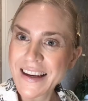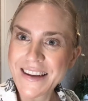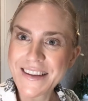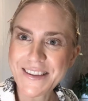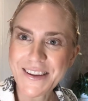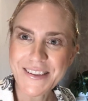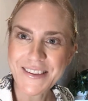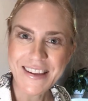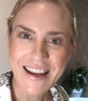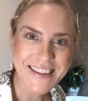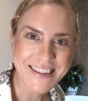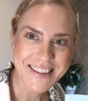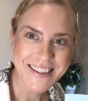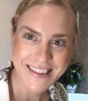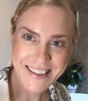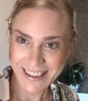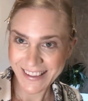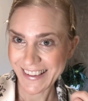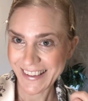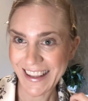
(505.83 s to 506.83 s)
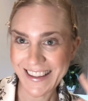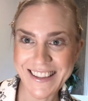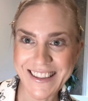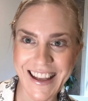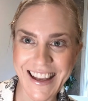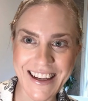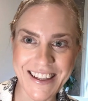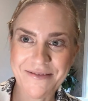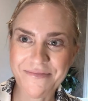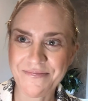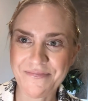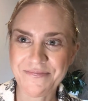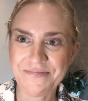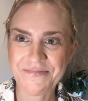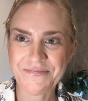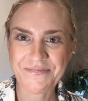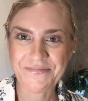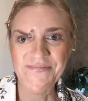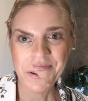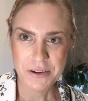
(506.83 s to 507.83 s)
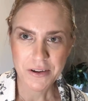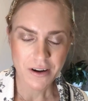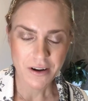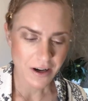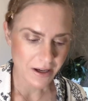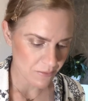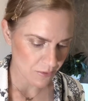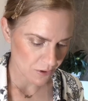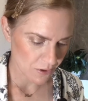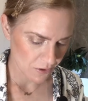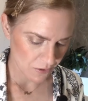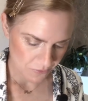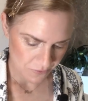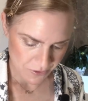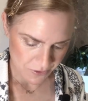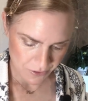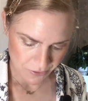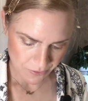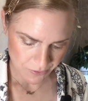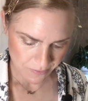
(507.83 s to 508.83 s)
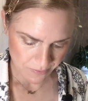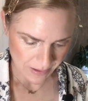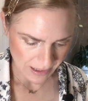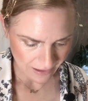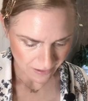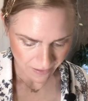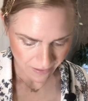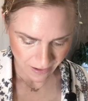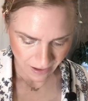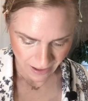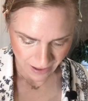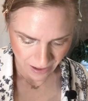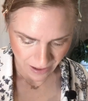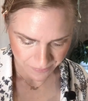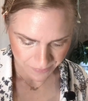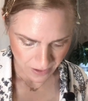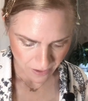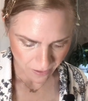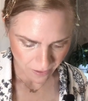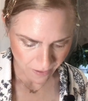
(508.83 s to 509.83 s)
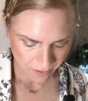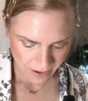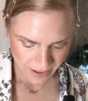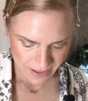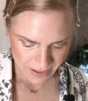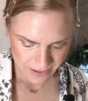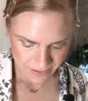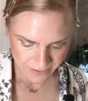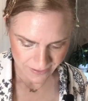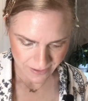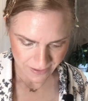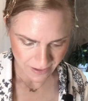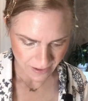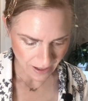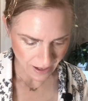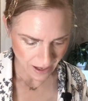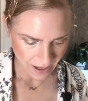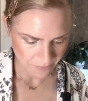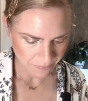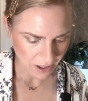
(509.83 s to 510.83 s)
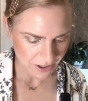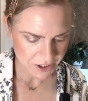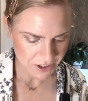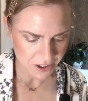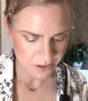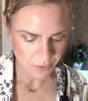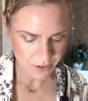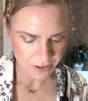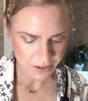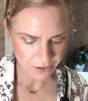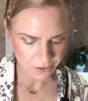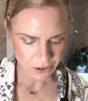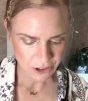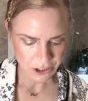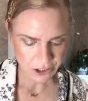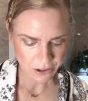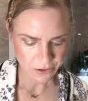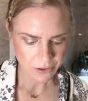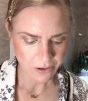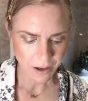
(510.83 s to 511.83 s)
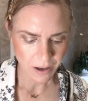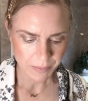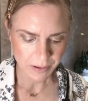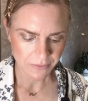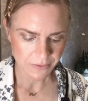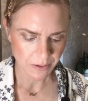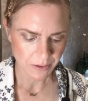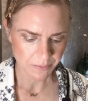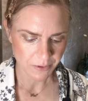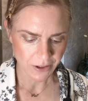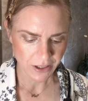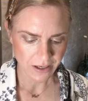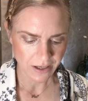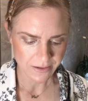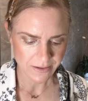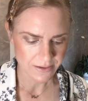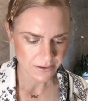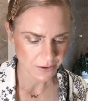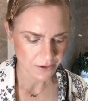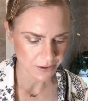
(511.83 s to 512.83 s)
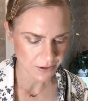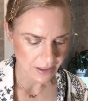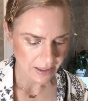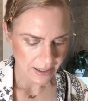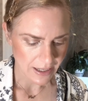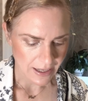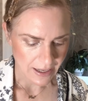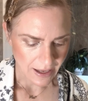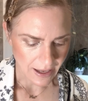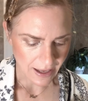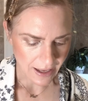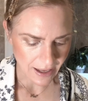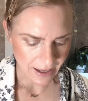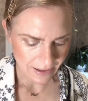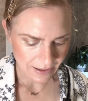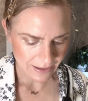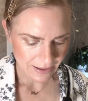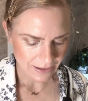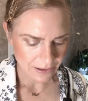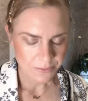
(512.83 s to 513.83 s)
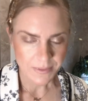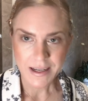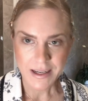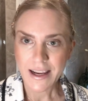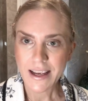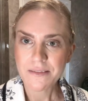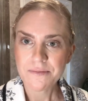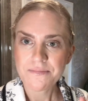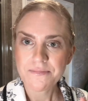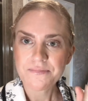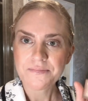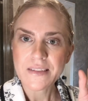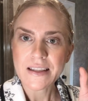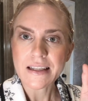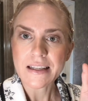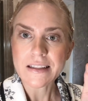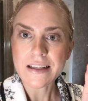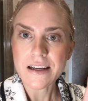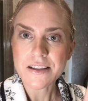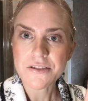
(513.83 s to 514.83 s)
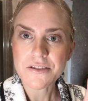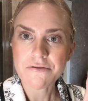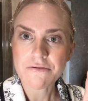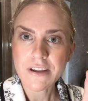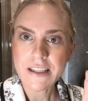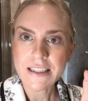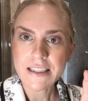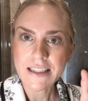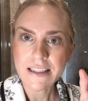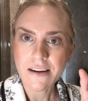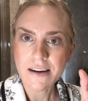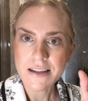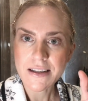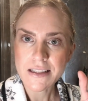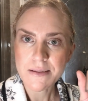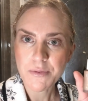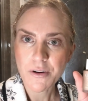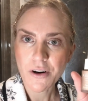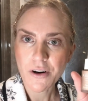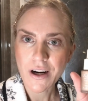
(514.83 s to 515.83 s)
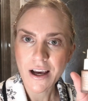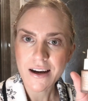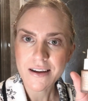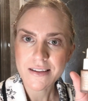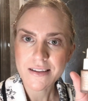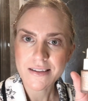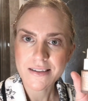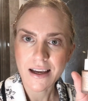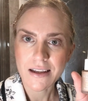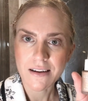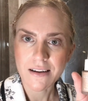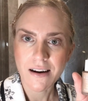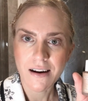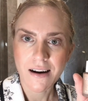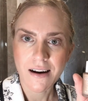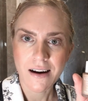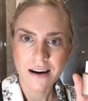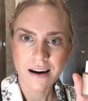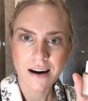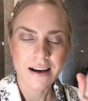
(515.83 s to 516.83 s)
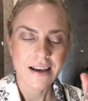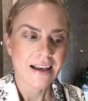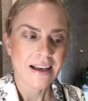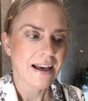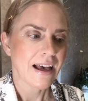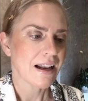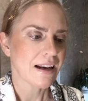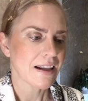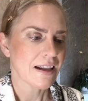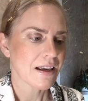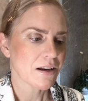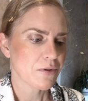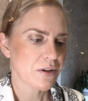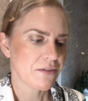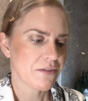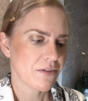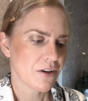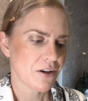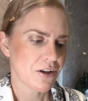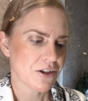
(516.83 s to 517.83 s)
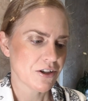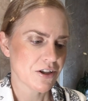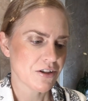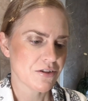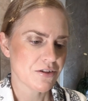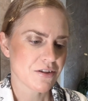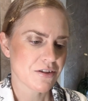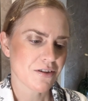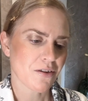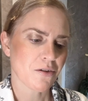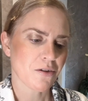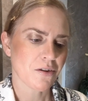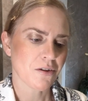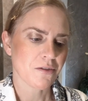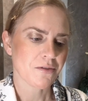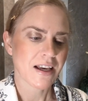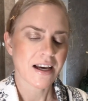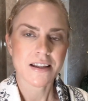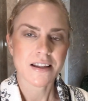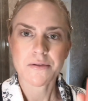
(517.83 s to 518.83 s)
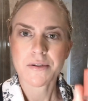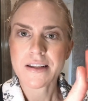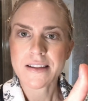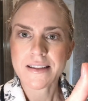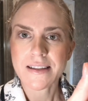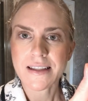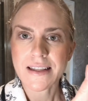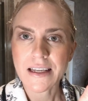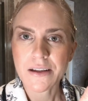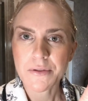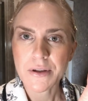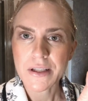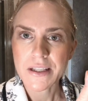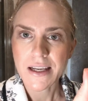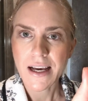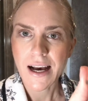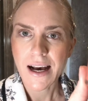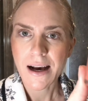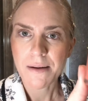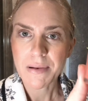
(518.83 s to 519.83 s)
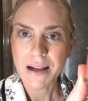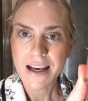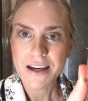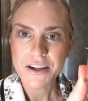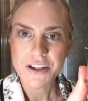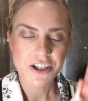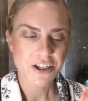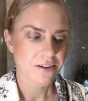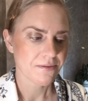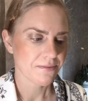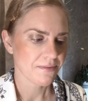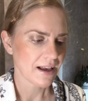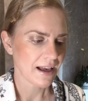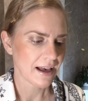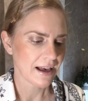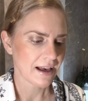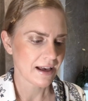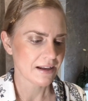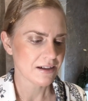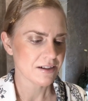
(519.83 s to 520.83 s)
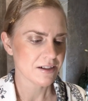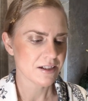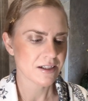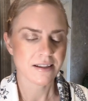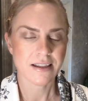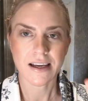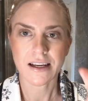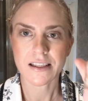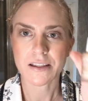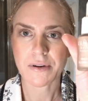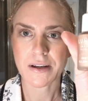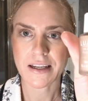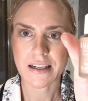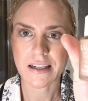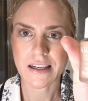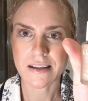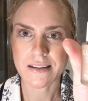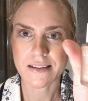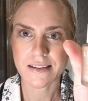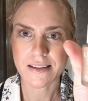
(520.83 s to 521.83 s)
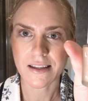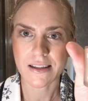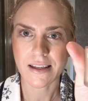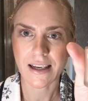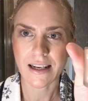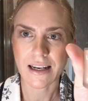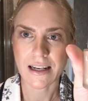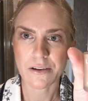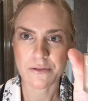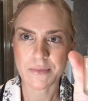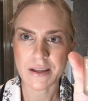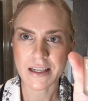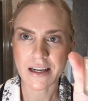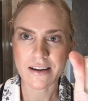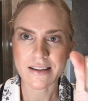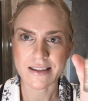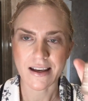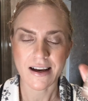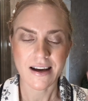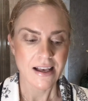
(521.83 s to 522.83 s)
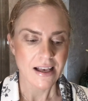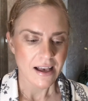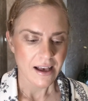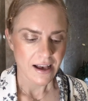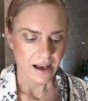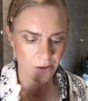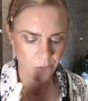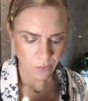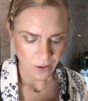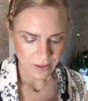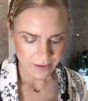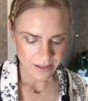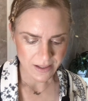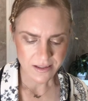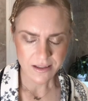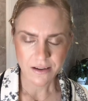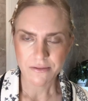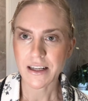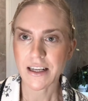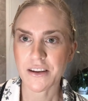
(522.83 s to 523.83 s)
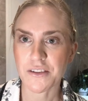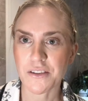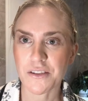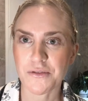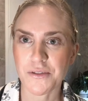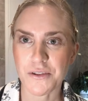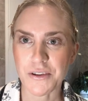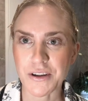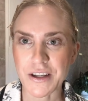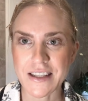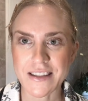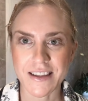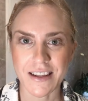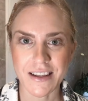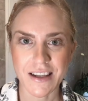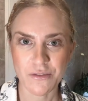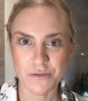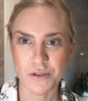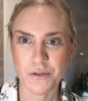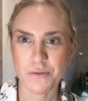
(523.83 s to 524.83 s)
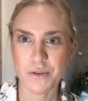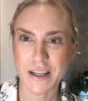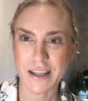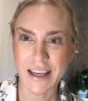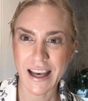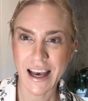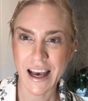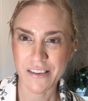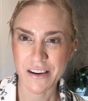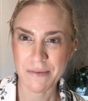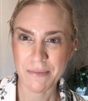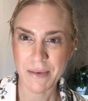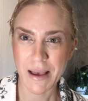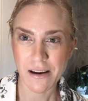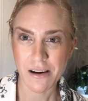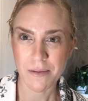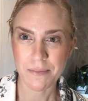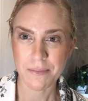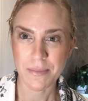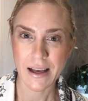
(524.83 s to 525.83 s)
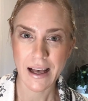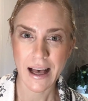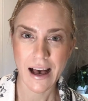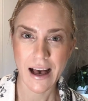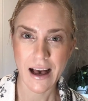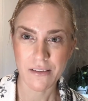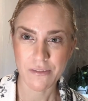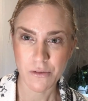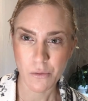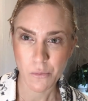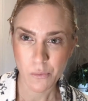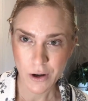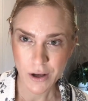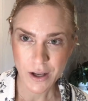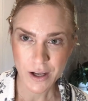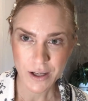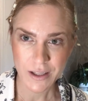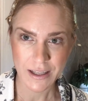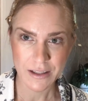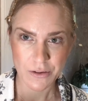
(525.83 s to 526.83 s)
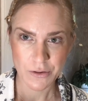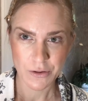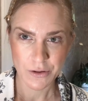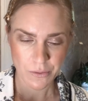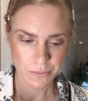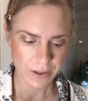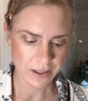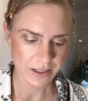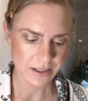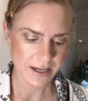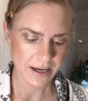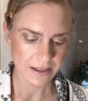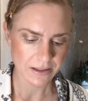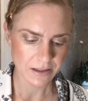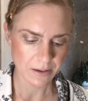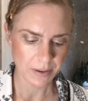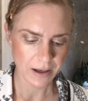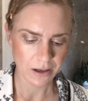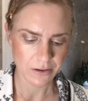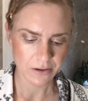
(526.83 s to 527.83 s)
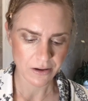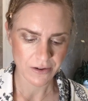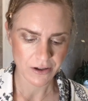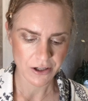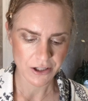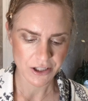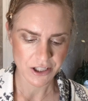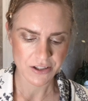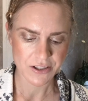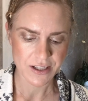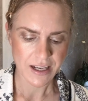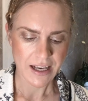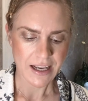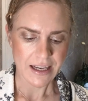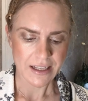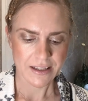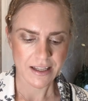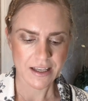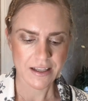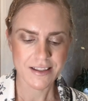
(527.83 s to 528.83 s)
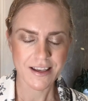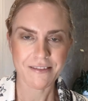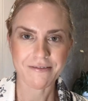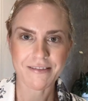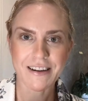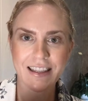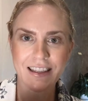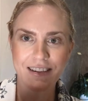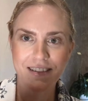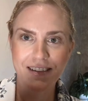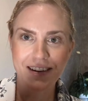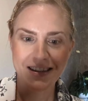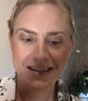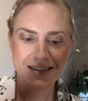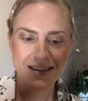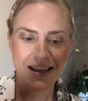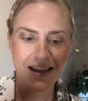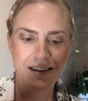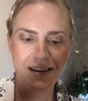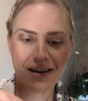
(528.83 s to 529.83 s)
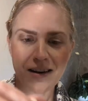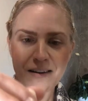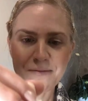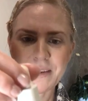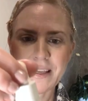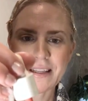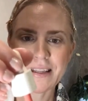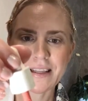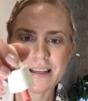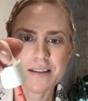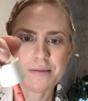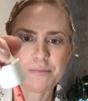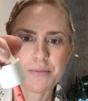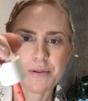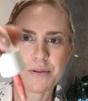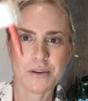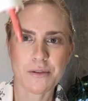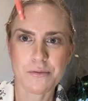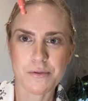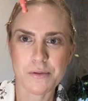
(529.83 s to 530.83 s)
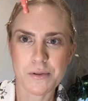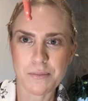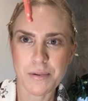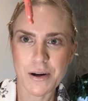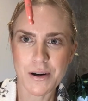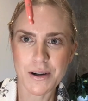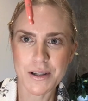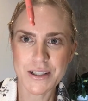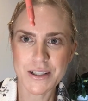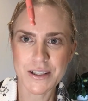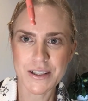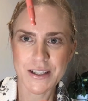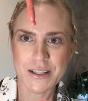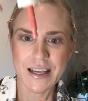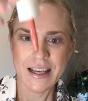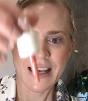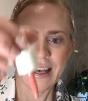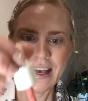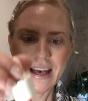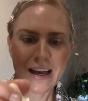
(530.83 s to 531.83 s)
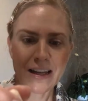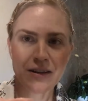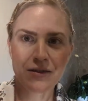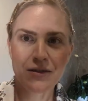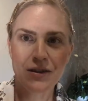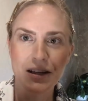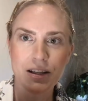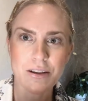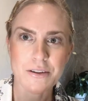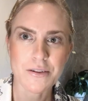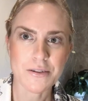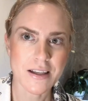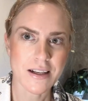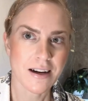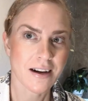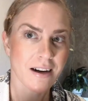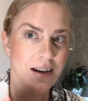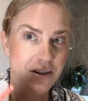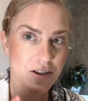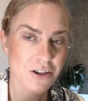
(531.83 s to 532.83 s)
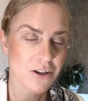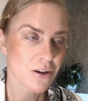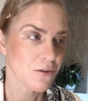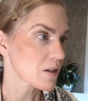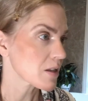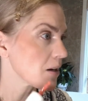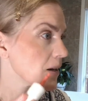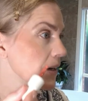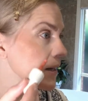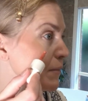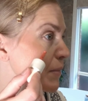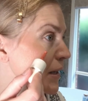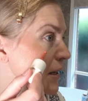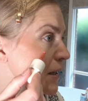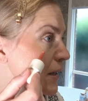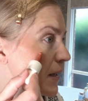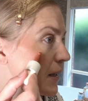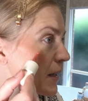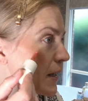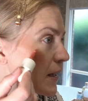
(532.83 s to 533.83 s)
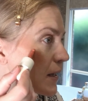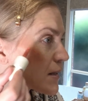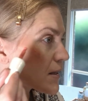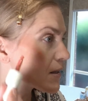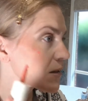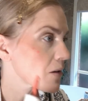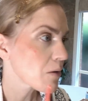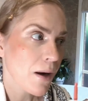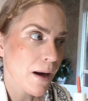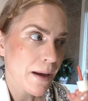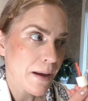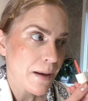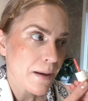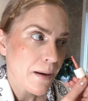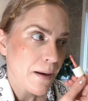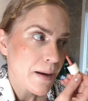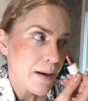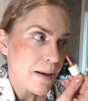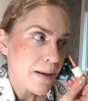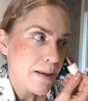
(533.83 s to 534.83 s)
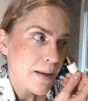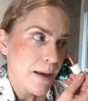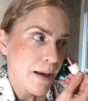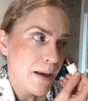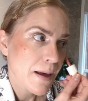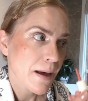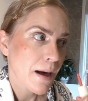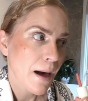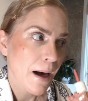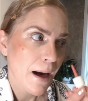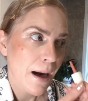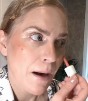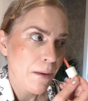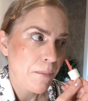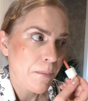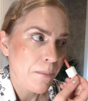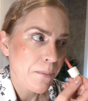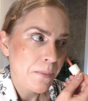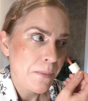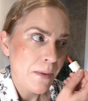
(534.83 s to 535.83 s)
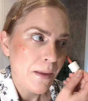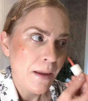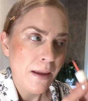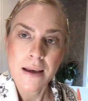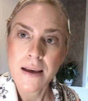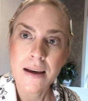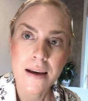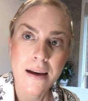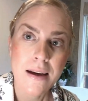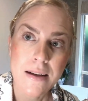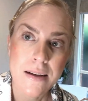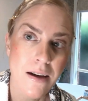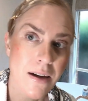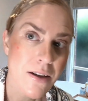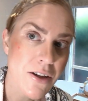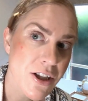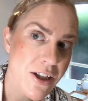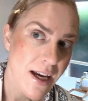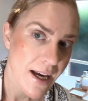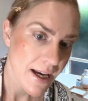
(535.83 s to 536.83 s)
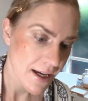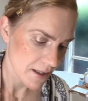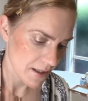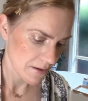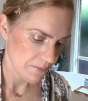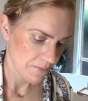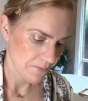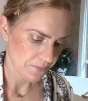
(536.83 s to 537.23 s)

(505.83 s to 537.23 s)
So that's that. And before I move to my eyes, I just wanted to show a couple of the products. So Lumene does really nice products that are liquid versions of, the other one is liquid blush and the other one an instant illuminizer. And what these are really good for is that if you want to carry makeup for work and you don't want to take the powder versions, these are really nice. They come in this beautiful pot and you can use it, and I can show a tiny bit. It's quite nice, nice shade.